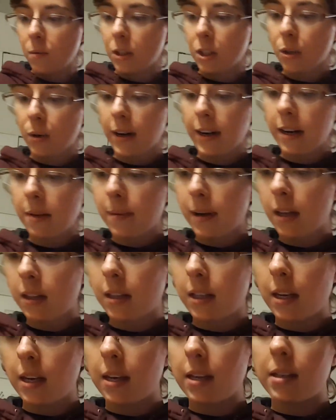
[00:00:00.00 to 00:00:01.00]
great about
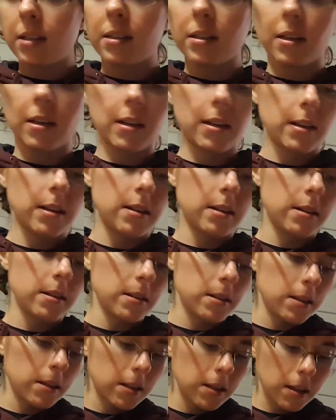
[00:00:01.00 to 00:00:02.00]
these
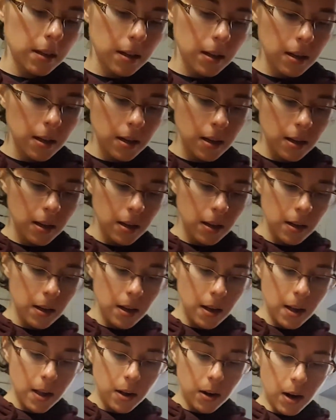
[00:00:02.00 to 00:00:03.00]
is
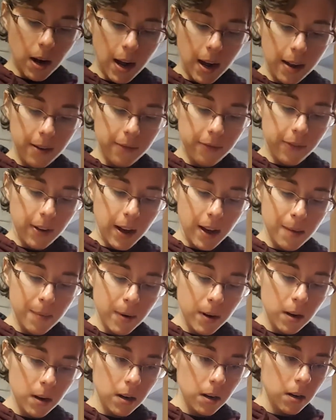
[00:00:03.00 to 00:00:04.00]
they're high in
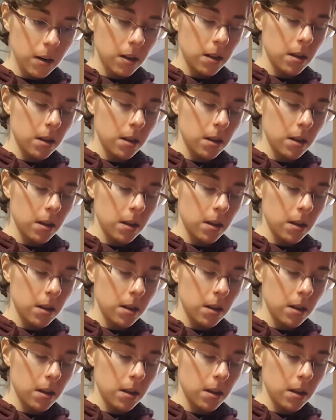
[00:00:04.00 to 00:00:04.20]
fiber,